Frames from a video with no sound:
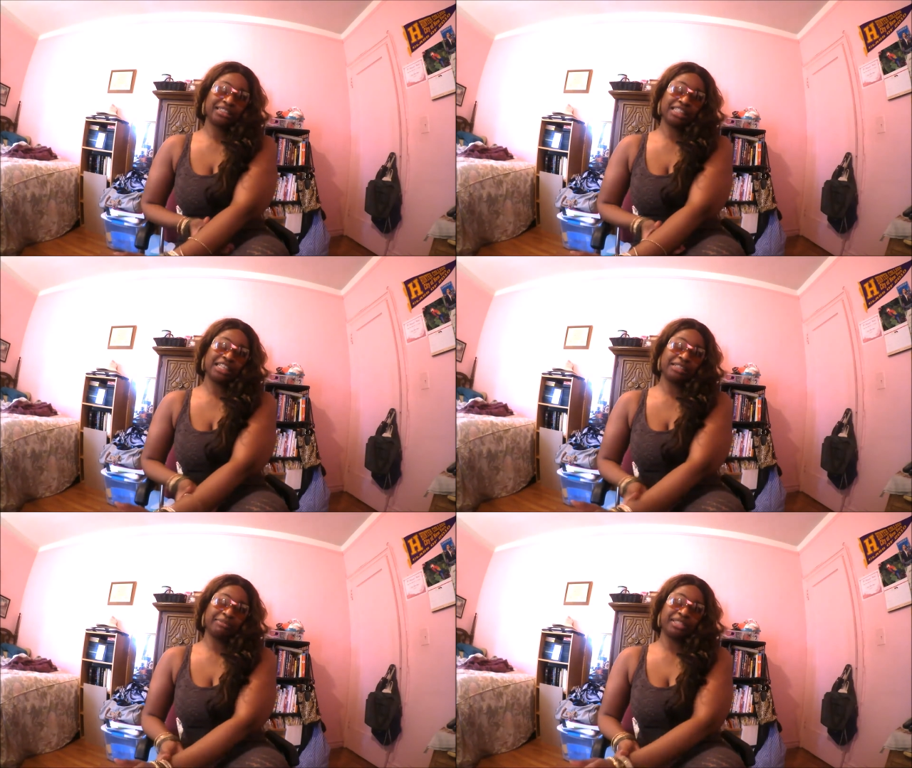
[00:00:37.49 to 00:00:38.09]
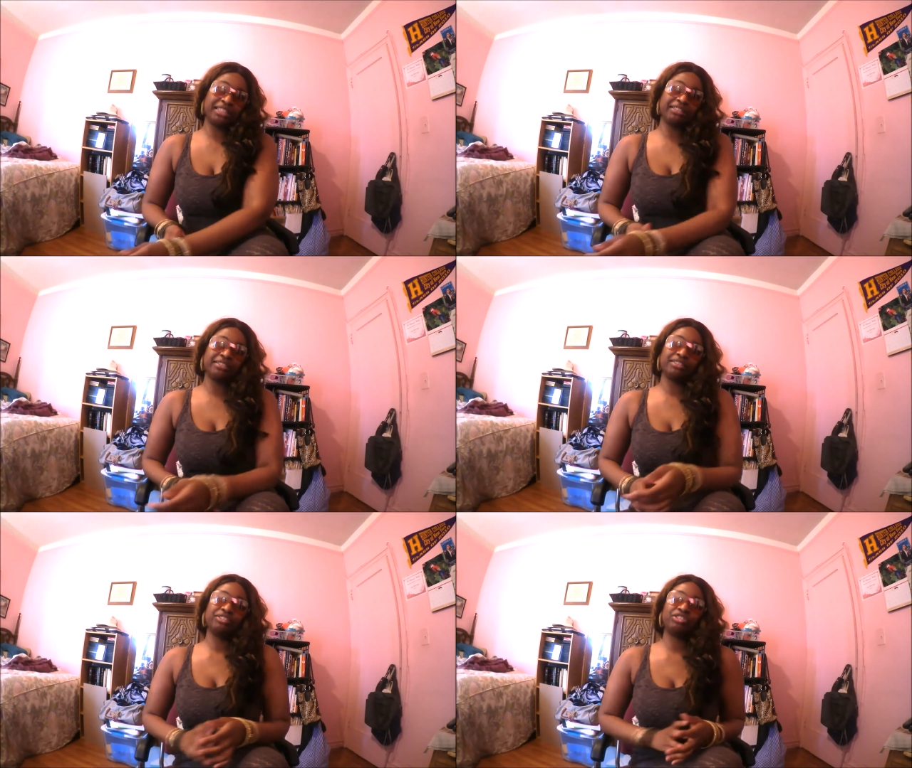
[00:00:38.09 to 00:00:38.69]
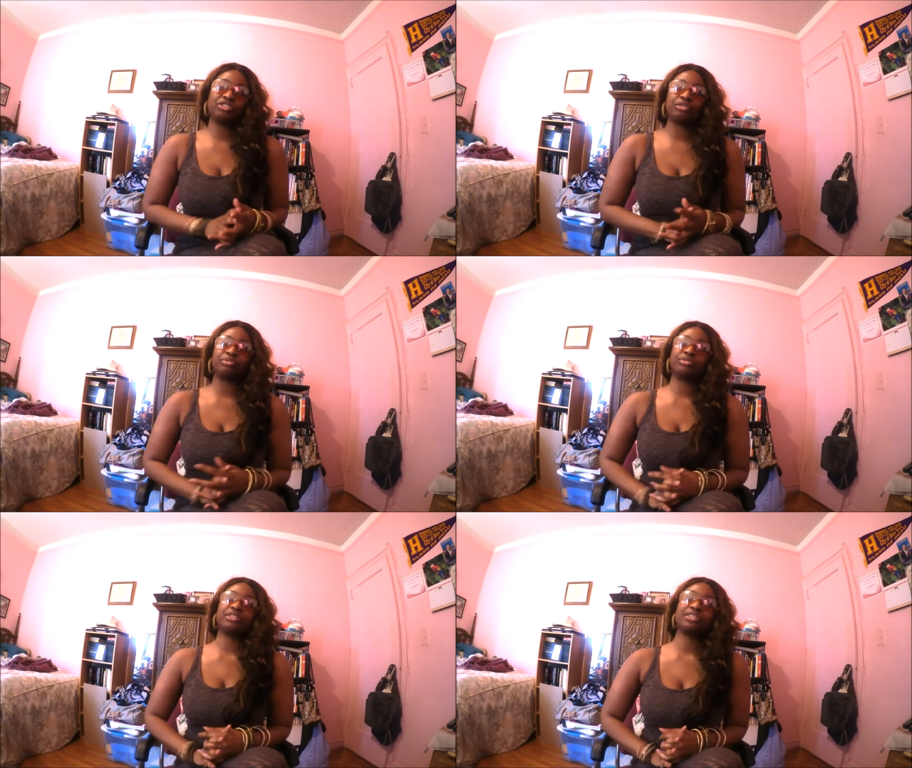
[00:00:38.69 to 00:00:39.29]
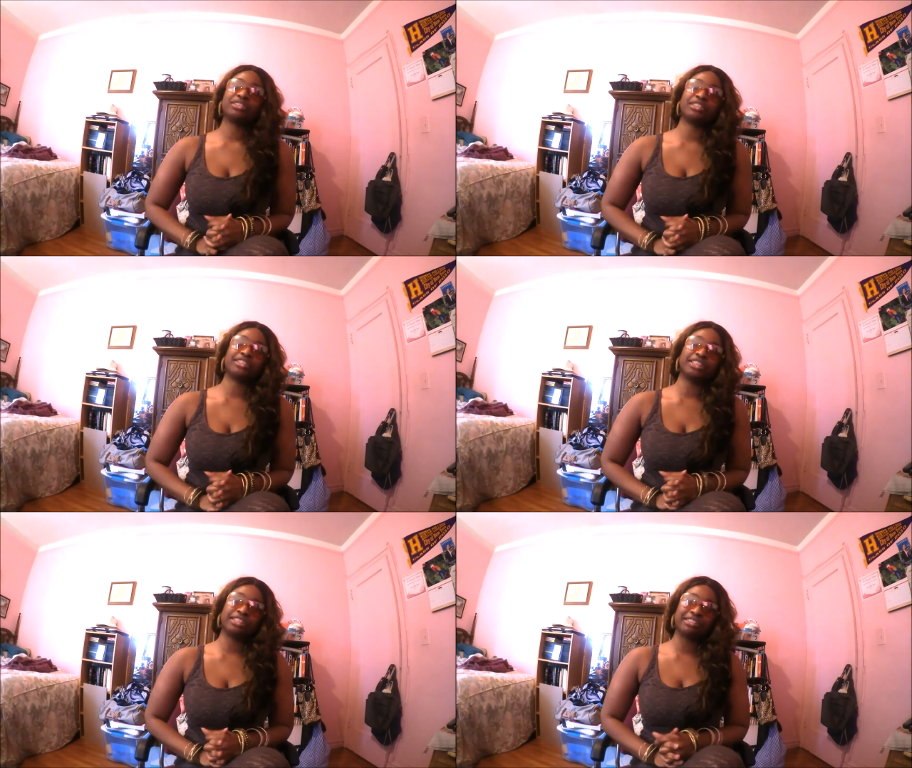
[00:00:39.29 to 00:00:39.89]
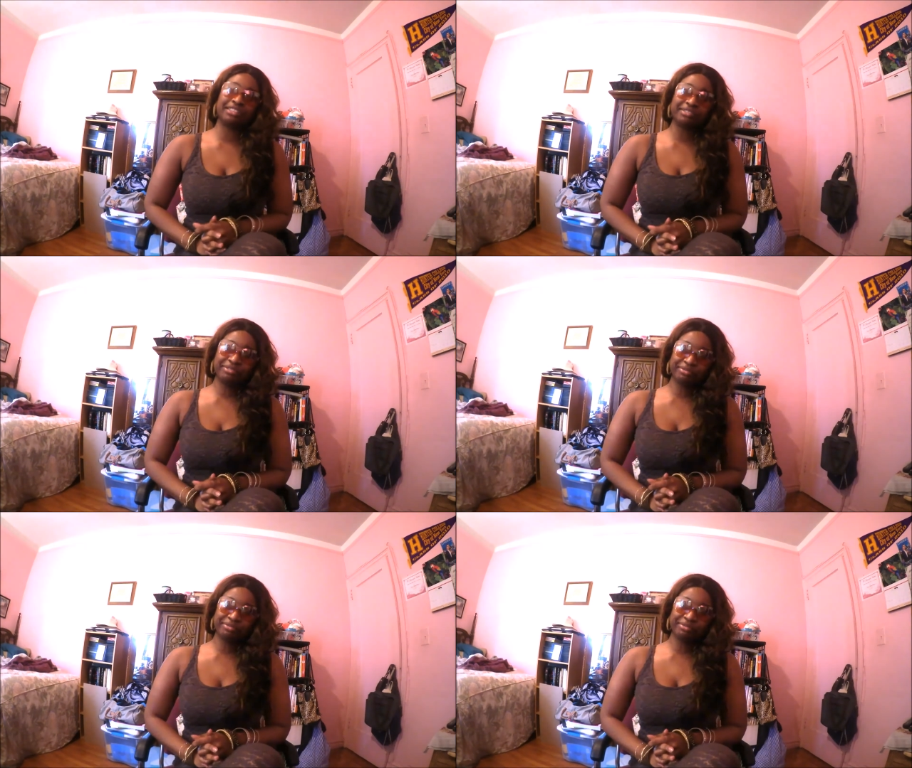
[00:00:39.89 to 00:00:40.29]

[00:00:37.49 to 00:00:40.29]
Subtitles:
Thompson Jones III.